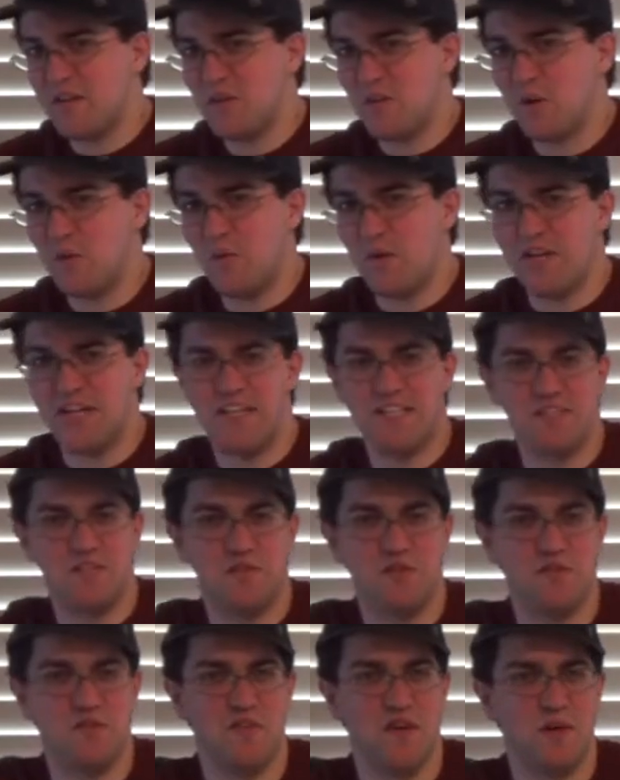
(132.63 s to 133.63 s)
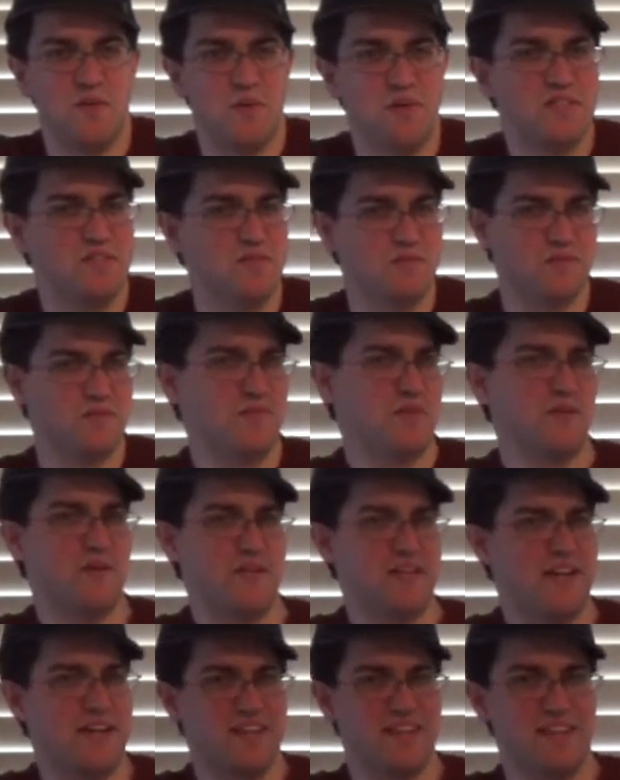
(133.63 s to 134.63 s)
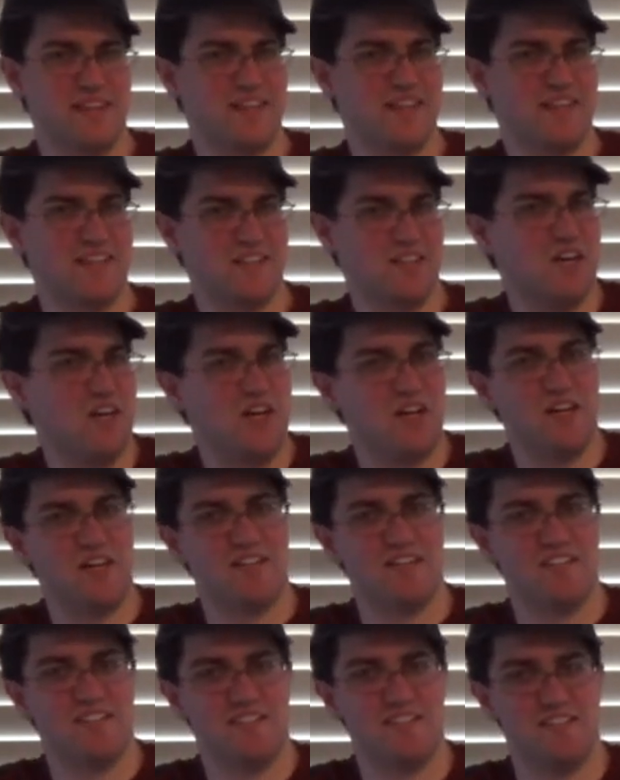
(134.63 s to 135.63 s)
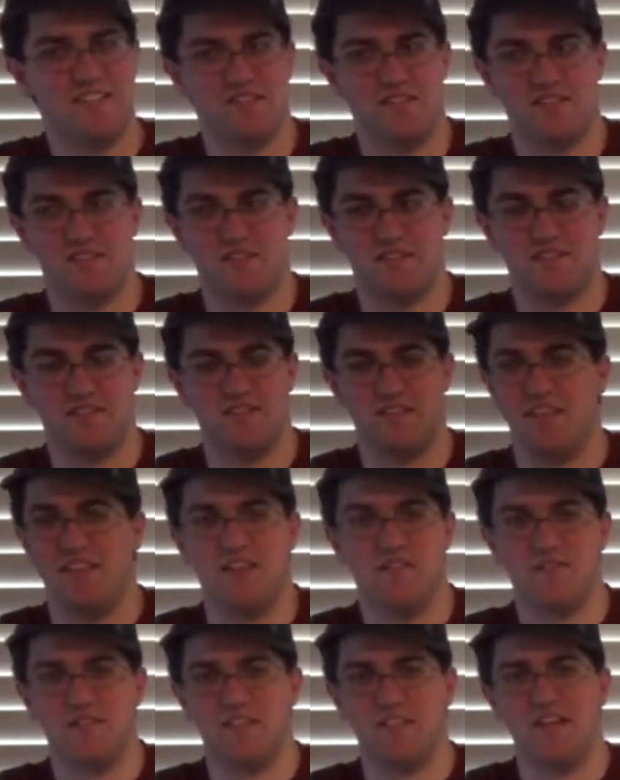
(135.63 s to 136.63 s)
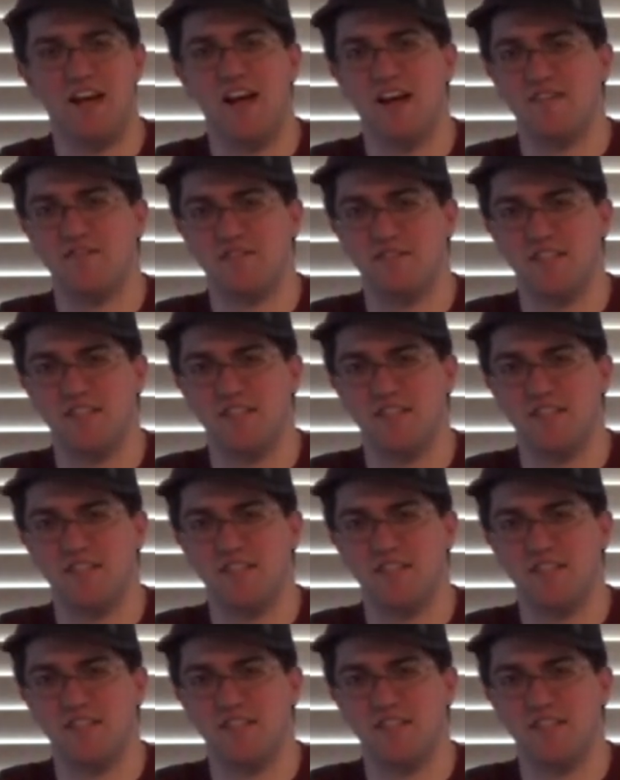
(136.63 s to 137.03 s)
or what I'd do if I wasn't reviewing anything at all and just lived a life?